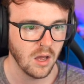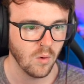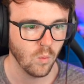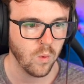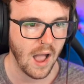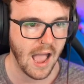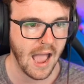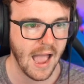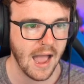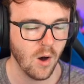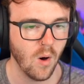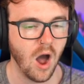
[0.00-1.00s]

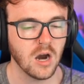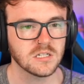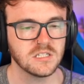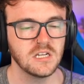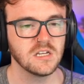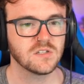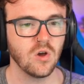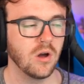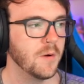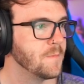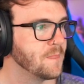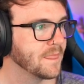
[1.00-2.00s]
Wow, Arceus got...
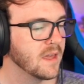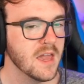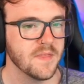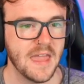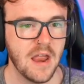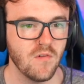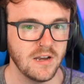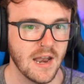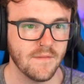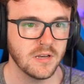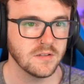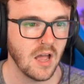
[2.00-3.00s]
They really didn't
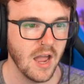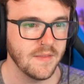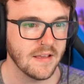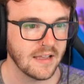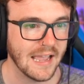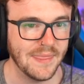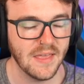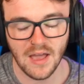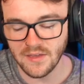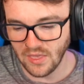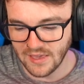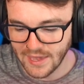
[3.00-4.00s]
have a design. That's, again,
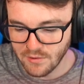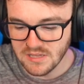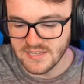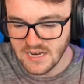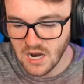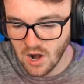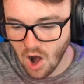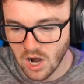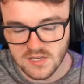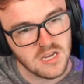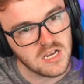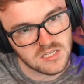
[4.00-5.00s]
Giratina and
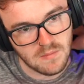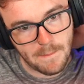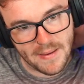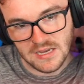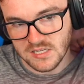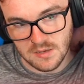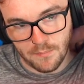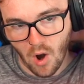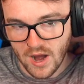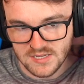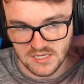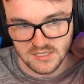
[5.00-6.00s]
Arceus are my biggest
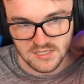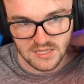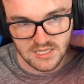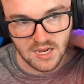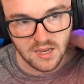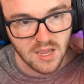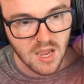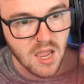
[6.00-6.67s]
surprises, I think.